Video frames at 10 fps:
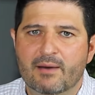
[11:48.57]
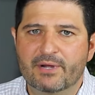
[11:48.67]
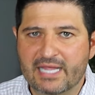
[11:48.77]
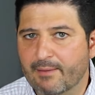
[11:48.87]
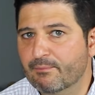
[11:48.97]

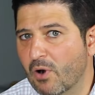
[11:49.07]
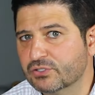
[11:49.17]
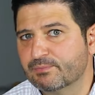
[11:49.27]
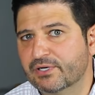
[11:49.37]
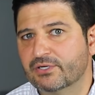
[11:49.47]
But yeah,
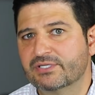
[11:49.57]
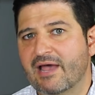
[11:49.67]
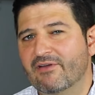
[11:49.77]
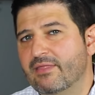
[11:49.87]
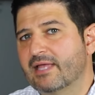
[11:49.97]
most builders
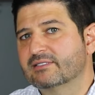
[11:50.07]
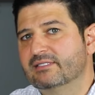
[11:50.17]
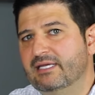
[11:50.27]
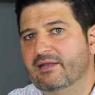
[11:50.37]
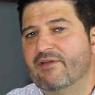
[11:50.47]
have it. And that's
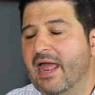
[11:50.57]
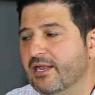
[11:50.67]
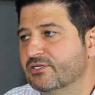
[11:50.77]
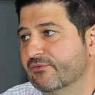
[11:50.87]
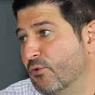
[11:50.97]
the
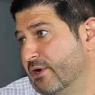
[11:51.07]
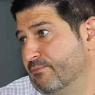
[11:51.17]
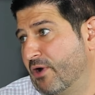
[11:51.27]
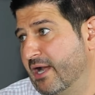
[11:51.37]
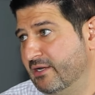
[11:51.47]
advantage of
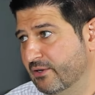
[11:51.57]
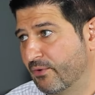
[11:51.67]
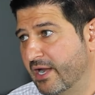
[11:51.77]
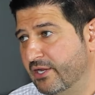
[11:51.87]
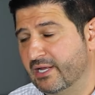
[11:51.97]
going brand new,
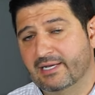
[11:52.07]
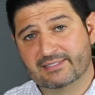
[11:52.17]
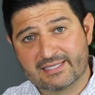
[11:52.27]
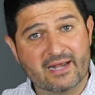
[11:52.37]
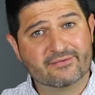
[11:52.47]
right? You get
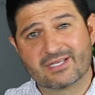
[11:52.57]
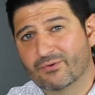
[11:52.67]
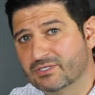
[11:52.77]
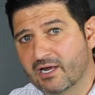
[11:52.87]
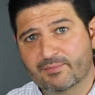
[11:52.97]
incentives like
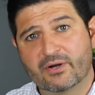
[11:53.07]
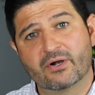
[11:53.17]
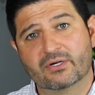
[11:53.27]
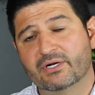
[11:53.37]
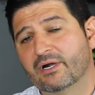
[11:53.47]
we talked about
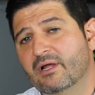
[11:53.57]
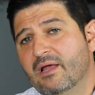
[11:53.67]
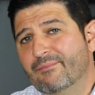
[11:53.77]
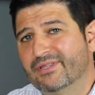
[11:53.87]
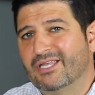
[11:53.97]
earlier,
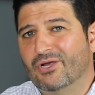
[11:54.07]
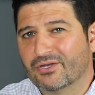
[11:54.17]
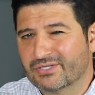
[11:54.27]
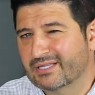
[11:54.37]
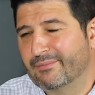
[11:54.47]
but then you
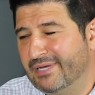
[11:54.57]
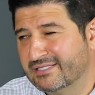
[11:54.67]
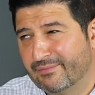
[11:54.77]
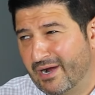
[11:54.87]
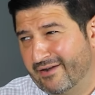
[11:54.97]
also get the
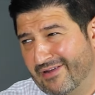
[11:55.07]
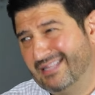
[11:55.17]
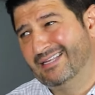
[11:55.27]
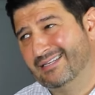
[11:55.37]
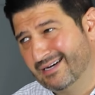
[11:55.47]
peace of mind if
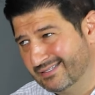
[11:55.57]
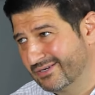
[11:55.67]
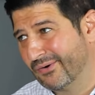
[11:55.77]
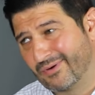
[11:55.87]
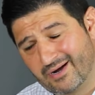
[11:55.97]
anything does
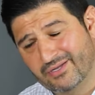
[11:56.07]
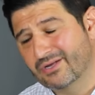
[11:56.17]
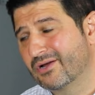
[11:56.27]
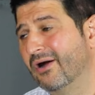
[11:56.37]
go wrong, you can